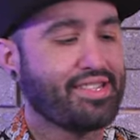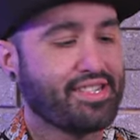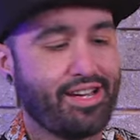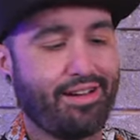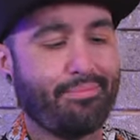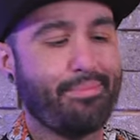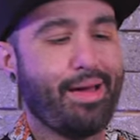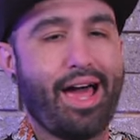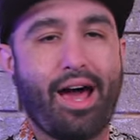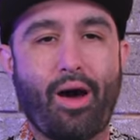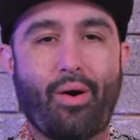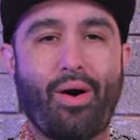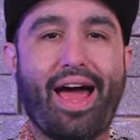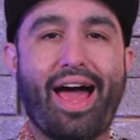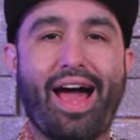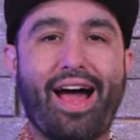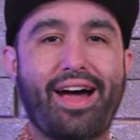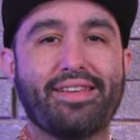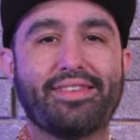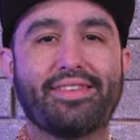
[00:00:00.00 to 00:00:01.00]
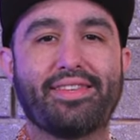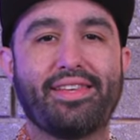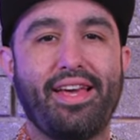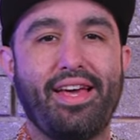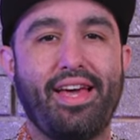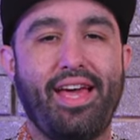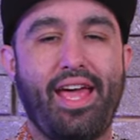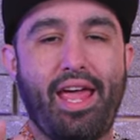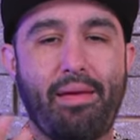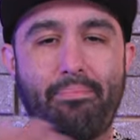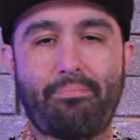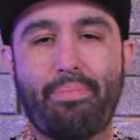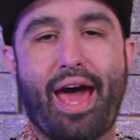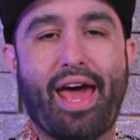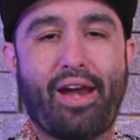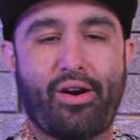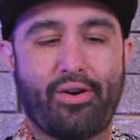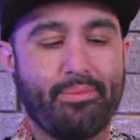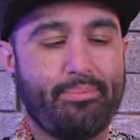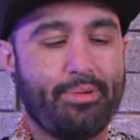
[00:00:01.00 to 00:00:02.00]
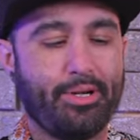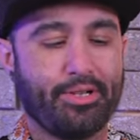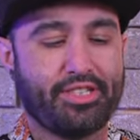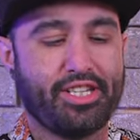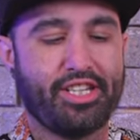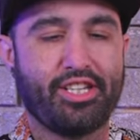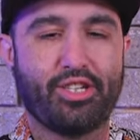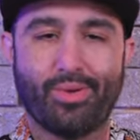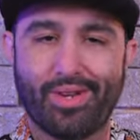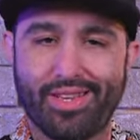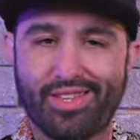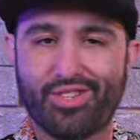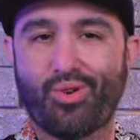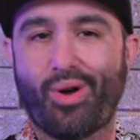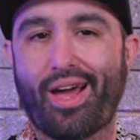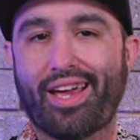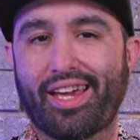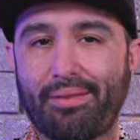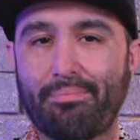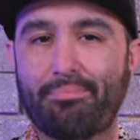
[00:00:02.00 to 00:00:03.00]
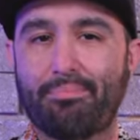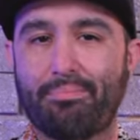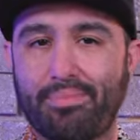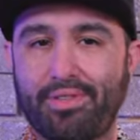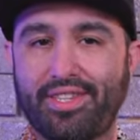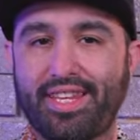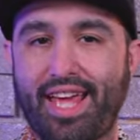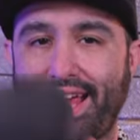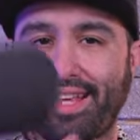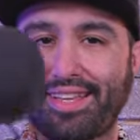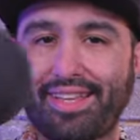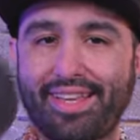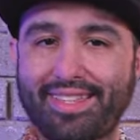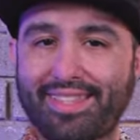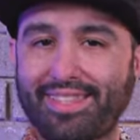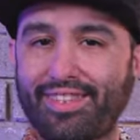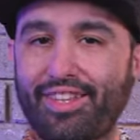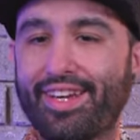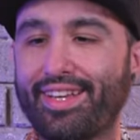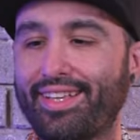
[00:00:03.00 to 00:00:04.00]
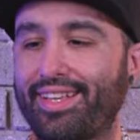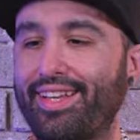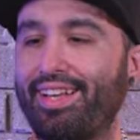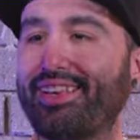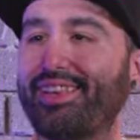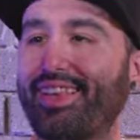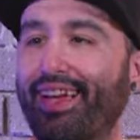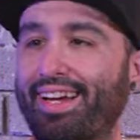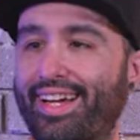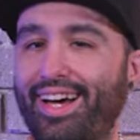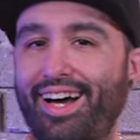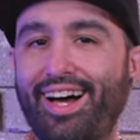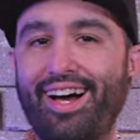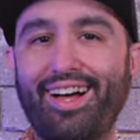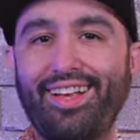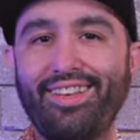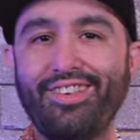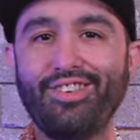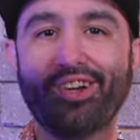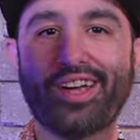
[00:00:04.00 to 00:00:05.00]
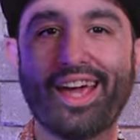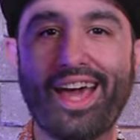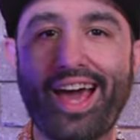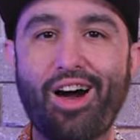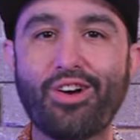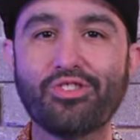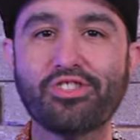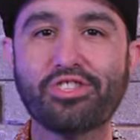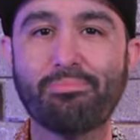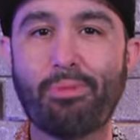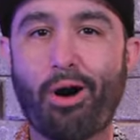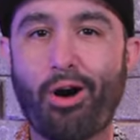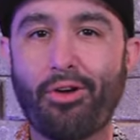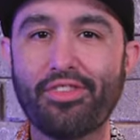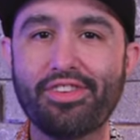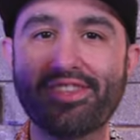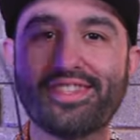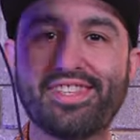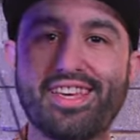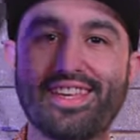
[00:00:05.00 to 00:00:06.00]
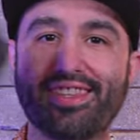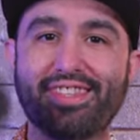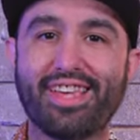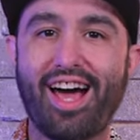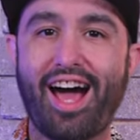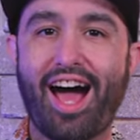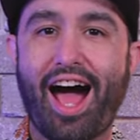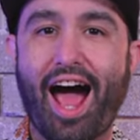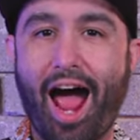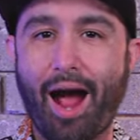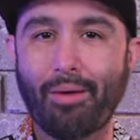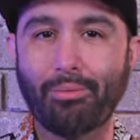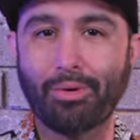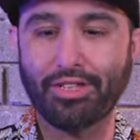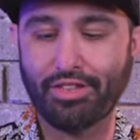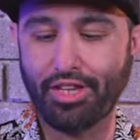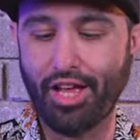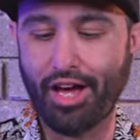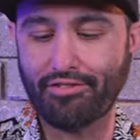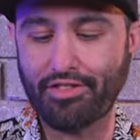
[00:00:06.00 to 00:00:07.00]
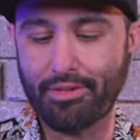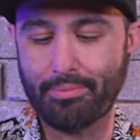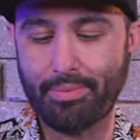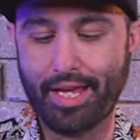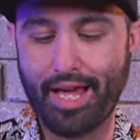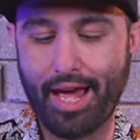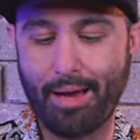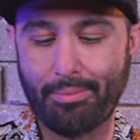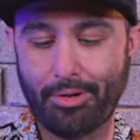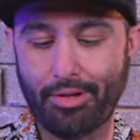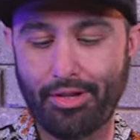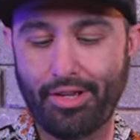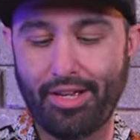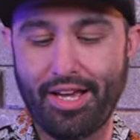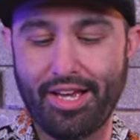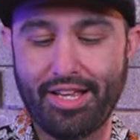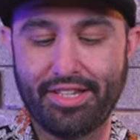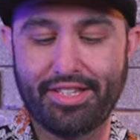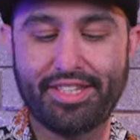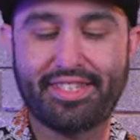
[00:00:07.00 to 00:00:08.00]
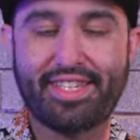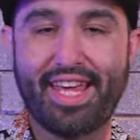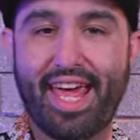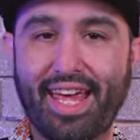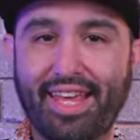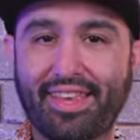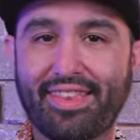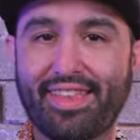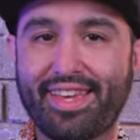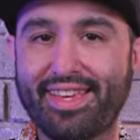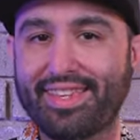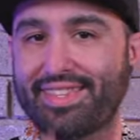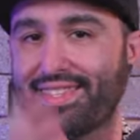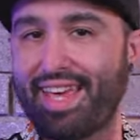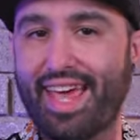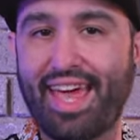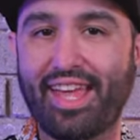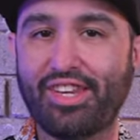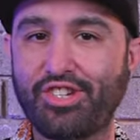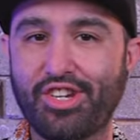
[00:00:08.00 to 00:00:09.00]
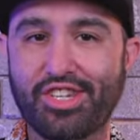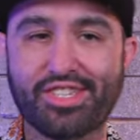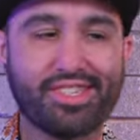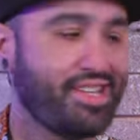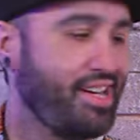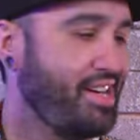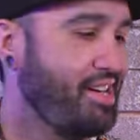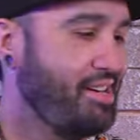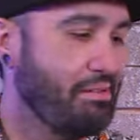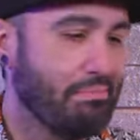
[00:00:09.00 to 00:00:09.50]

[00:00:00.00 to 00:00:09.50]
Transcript: somehow has a battery built into it. So I can take this, look at, like, look at how small this is. I would love to be able to take this and just